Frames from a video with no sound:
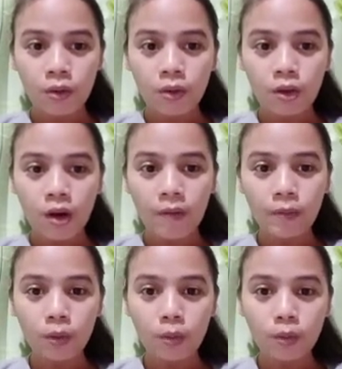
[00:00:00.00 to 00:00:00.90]
You have
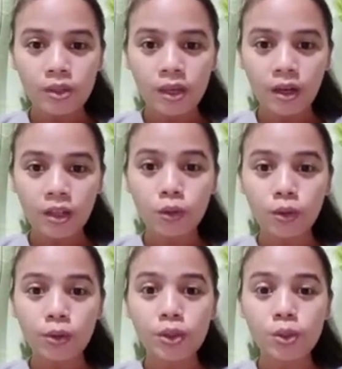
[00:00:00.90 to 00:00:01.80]
to send it to
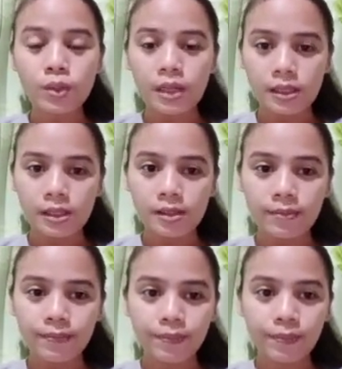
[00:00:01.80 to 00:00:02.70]
your students
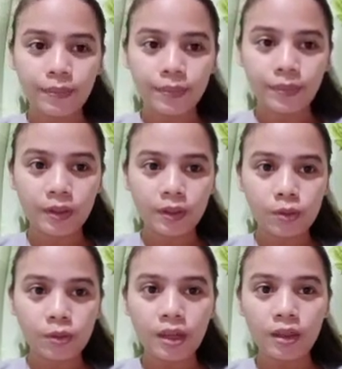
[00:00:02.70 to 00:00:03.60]
so
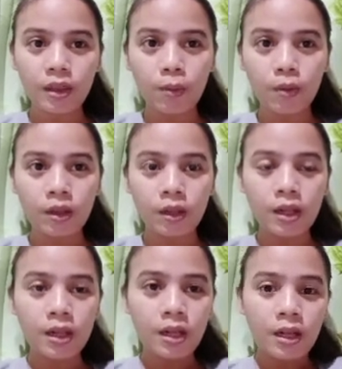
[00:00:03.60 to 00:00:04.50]
that they will
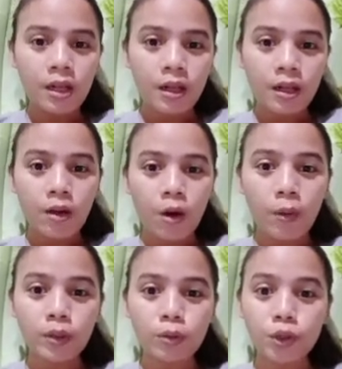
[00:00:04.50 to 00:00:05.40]

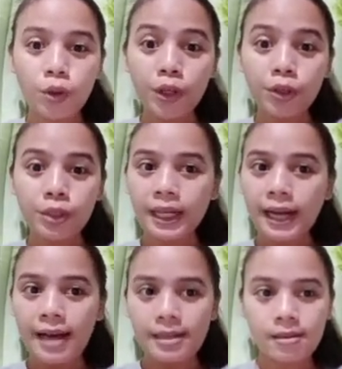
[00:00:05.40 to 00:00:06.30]
going to join your
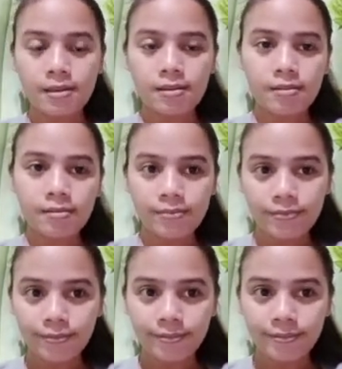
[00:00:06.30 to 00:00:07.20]
class.
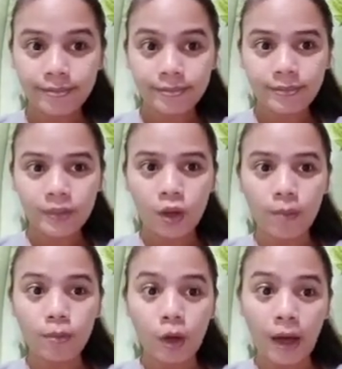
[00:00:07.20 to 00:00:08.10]
You have
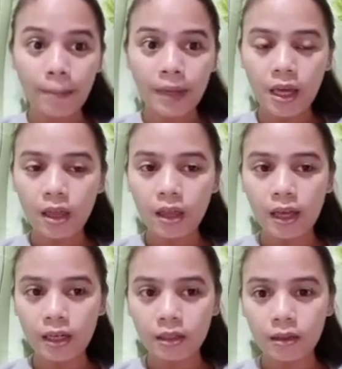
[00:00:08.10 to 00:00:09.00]
to copy it
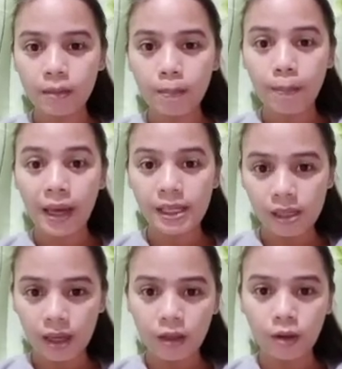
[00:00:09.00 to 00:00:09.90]
and paste
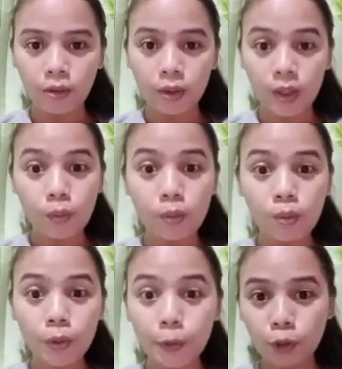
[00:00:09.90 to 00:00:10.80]
it on the
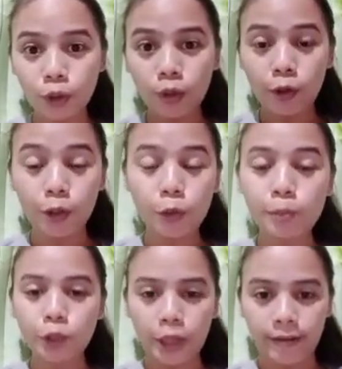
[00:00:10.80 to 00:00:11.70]
your group
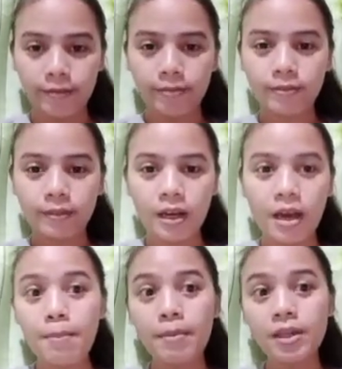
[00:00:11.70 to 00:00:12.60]
chat
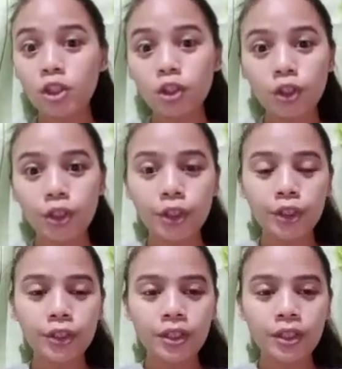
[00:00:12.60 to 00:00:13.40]
and messenger,